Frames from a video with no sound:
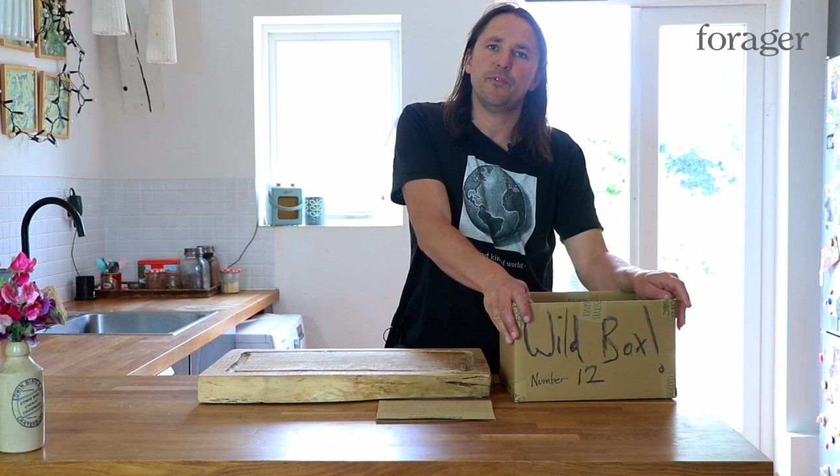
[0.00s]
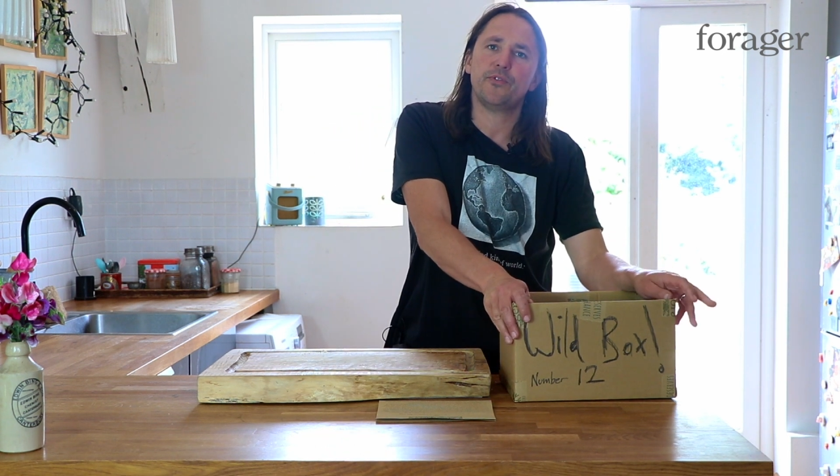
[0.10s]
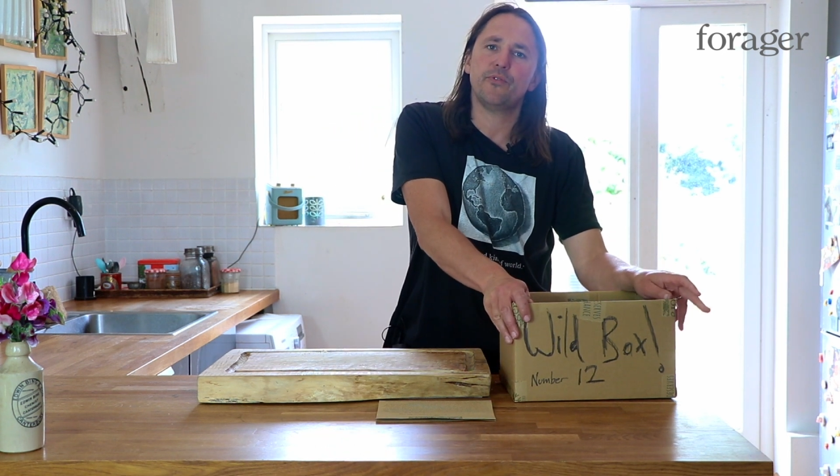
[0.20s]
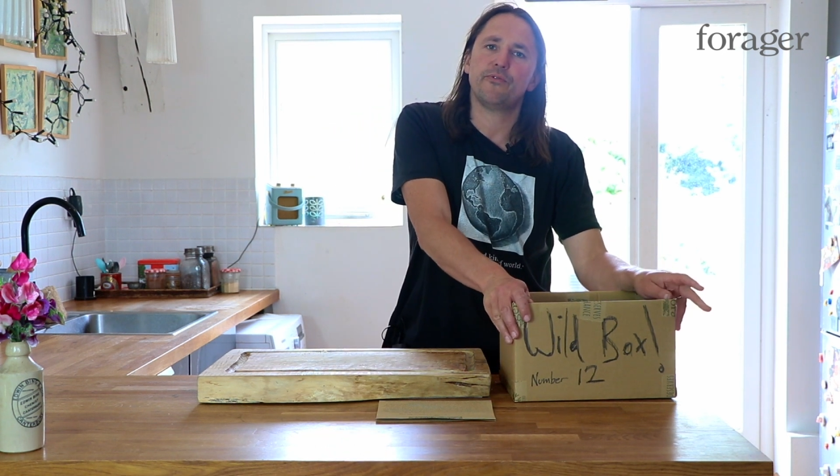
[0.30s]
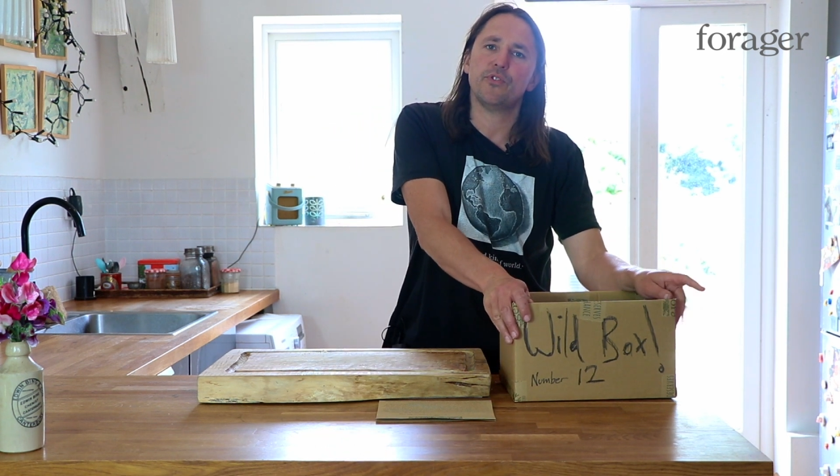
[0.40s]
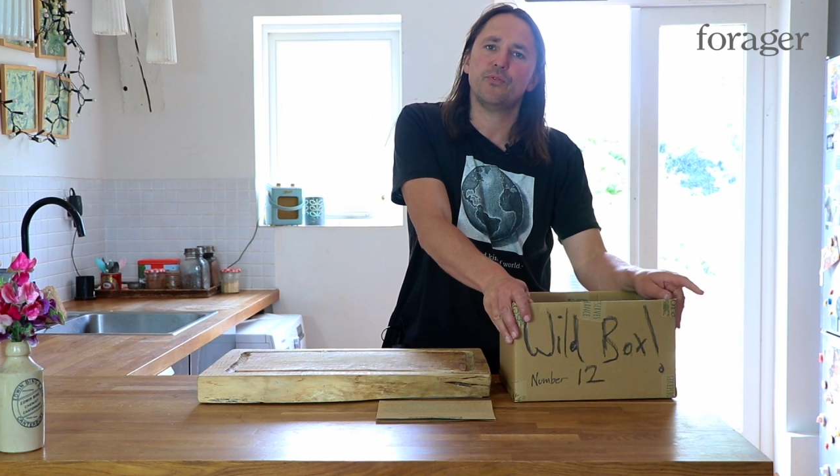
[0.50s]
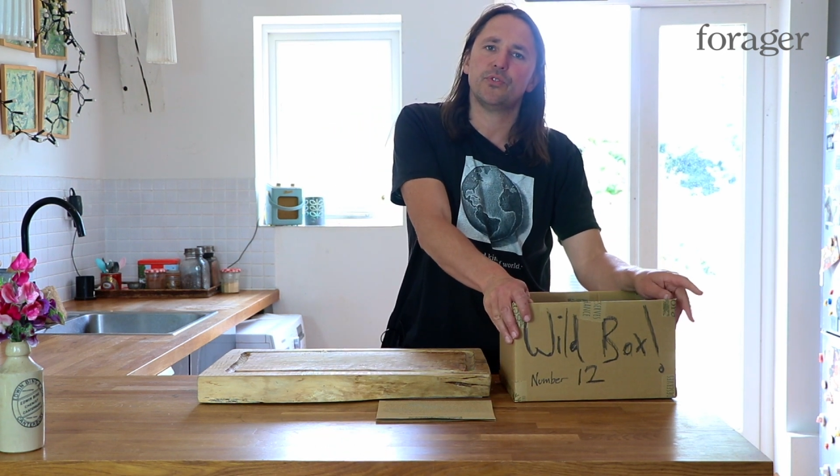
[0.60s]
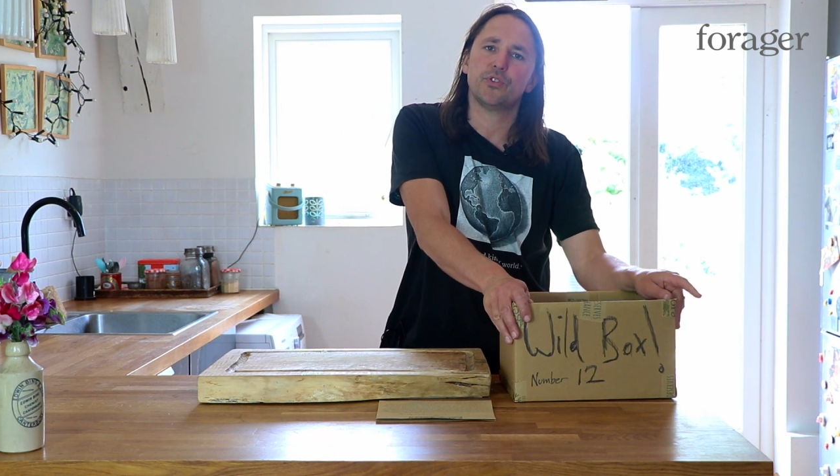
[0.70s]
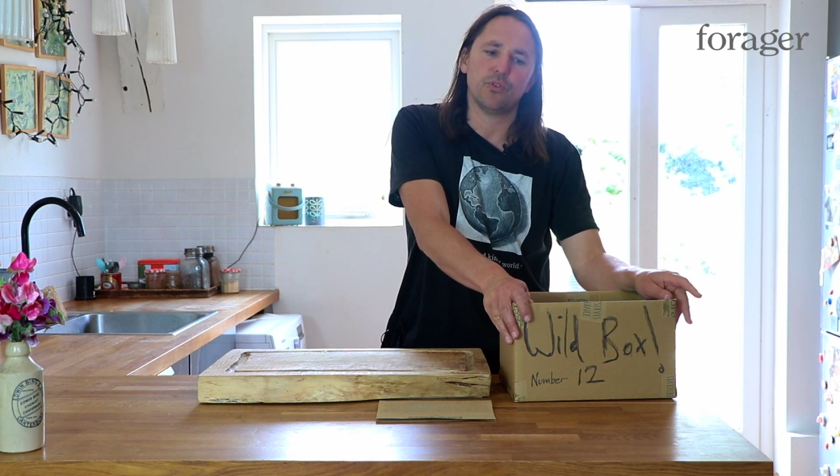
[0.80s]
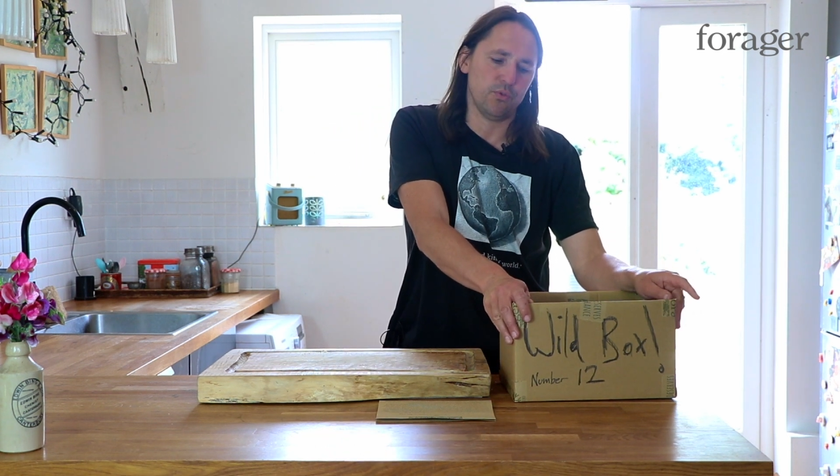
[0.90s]
a few
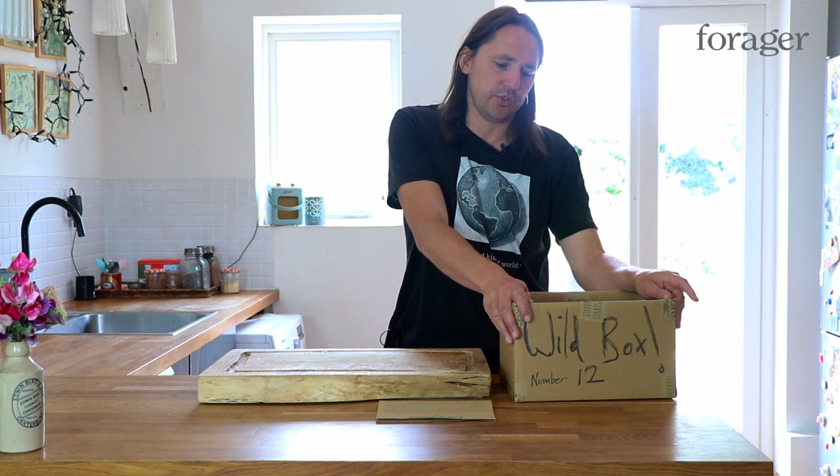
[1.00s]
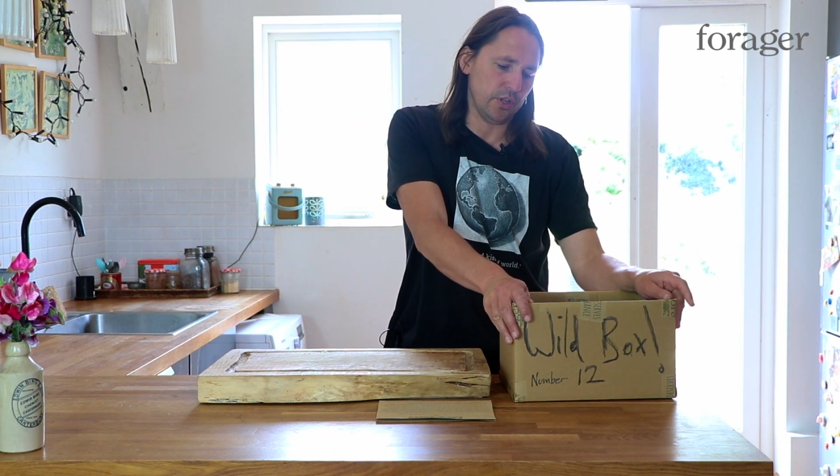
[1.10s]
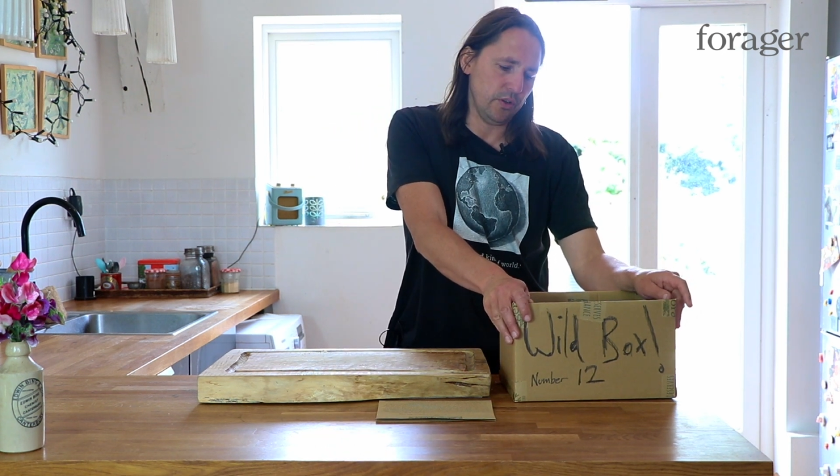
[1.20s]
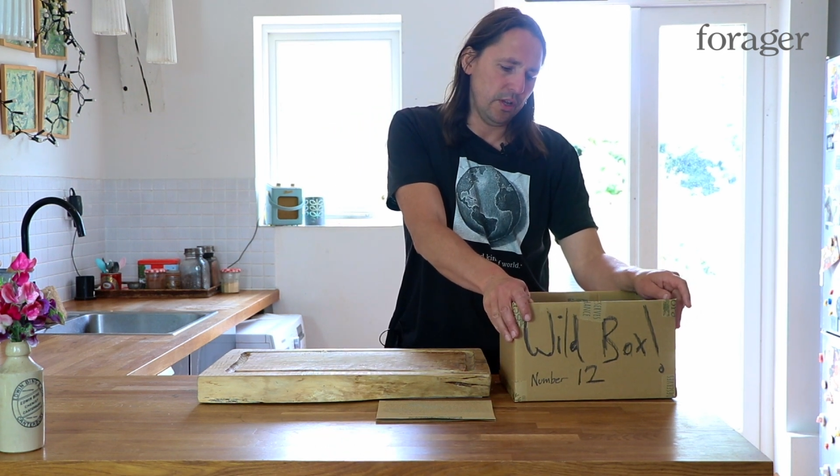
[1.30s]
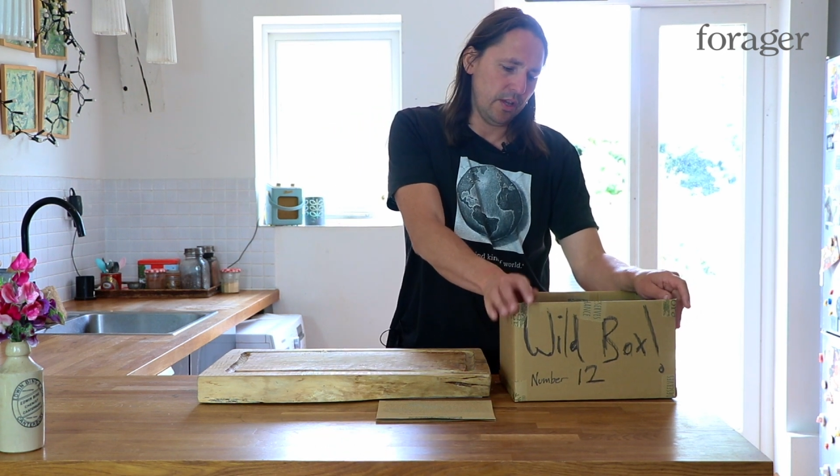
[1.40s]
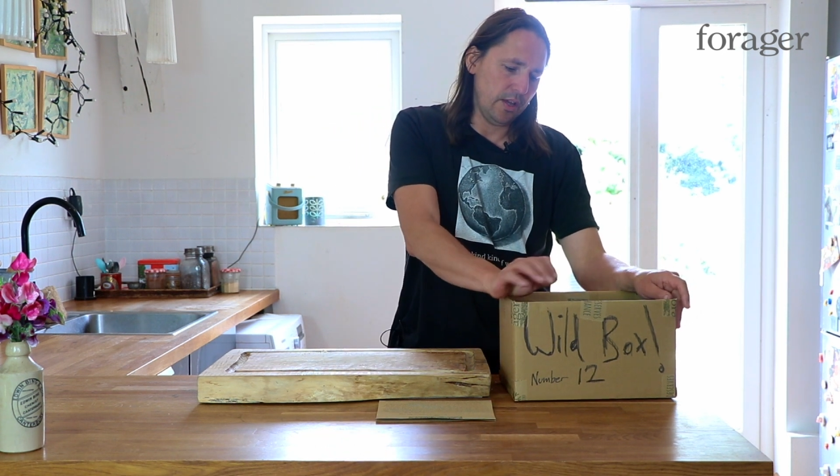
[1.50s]
fruits also,